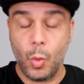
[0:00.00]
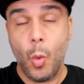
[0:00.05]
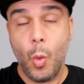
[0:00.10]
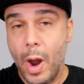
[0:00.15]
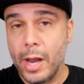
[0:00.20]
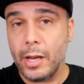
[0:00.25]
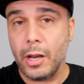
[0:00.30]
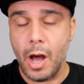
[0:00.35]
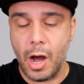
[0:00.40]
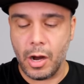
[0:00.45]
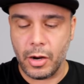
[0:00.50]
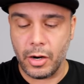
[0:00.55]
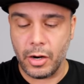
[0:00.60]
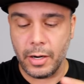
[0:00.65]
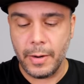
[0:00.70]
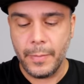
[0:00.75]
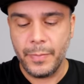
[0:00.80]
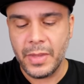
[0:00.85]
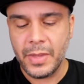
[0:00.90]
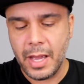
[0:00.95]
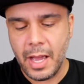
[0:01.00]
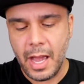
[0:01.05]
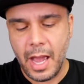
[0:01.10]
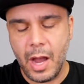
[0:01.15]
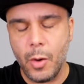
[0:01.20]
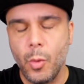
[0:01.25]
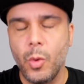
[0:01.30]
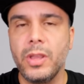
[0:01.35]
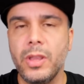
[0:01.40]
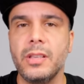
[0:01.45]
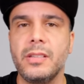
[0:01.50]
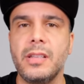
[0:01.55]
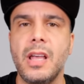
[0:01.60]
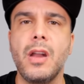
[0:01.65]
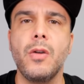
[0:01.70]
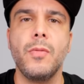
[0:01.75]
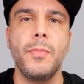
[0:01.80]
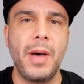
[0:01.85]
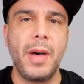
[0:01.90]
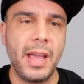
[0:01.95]
way longer and we
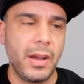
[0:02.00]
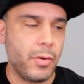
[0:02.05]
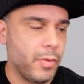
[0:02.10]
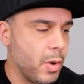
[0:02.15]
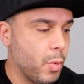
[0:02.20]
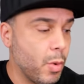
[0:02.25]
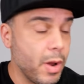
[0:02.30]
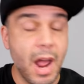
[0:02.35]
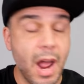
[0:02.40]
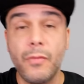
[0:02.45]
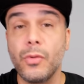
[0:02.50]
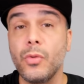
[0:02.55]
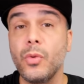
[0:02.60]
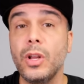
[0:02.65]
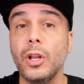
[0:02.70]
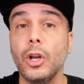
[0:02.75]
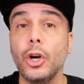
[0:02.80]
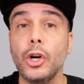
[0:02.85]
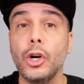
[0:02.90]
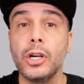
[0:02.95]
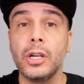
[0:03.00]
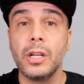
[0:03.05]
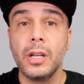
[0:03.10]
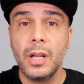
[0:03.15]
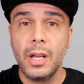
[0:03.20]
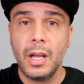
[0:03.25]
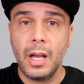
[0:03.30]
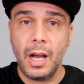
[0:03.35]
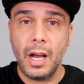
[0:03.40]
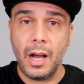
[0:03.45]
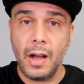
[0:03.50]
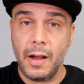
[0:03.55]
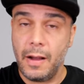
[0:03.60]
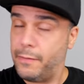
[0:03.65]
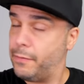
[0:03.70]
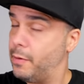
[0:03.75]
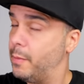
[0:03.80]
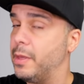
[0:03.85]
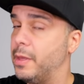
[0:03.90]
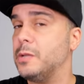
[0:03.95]
decided to migrate whatever we learned
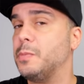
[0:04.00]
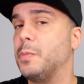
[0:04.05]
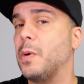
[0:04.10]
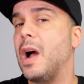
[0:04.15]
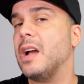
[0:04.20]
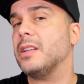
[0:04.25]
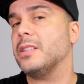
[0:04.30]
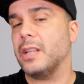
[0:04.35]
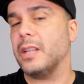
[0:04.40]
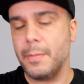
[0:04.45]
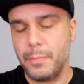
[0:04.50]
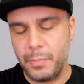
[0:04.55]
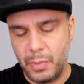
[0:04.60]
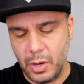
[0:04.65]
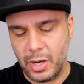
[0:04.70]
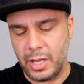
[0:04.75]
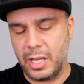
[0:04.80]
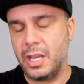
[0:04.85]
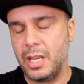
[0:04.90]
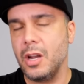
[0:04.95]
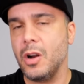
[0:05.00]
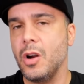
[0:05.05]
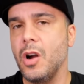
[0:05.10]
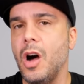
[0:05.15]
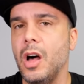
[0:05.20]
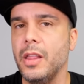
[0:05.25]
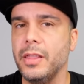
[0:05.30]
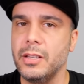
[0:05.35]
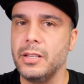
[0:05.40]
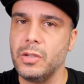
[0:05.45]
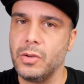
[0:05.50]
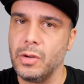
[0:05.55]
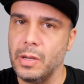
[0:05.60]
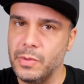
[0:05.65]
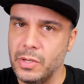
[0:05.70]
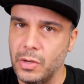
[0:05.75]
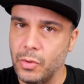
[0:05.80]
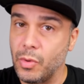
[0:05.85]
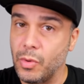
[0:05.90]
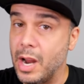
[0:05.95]
from this project and put it here on this grip.
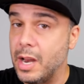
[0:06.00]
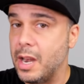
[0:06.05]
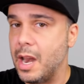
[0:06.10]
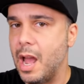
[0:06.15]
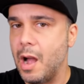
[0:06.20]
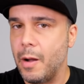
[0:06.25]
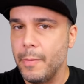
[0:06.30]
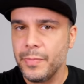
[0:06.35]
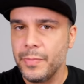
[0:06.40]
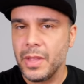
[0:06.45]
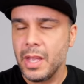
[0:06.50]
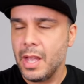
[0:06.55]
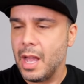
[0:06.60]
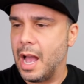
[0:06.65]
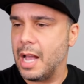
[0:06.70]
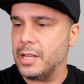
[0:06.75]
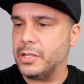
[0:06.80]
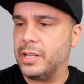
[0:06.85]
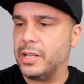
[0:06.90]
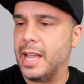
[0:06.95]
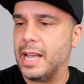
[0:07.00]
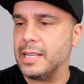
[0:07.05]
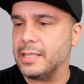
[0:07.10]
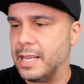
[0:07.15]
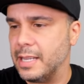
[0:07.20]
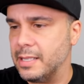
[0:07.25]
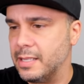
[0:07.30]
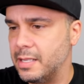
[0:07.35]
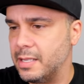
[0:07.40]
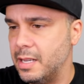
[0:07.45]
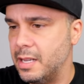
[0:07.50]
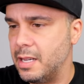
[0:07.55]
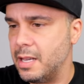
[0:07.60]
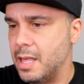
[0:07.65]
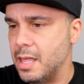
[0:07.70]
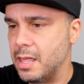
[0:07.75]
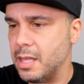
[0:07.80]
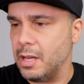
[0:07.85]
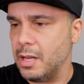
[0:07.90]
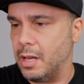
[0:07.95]
So right now, as you guys can see,
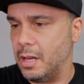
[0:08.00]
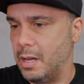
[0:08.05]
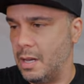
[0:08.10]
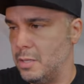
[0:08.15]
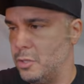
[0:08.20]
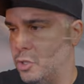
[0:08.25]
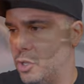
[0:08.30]
the